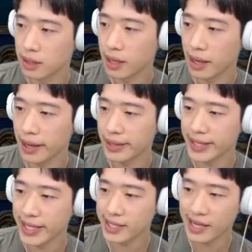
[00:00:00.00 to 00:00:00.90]
And
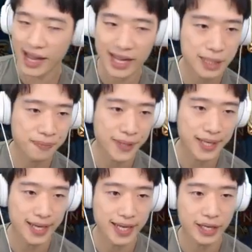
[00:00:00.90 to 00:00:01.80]
these
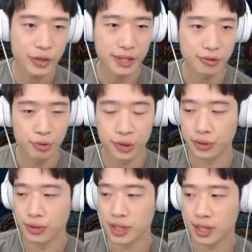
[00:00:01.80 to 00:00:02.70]
HP increase
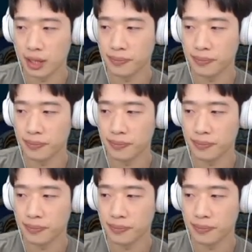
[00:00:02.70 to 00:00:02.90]
runes are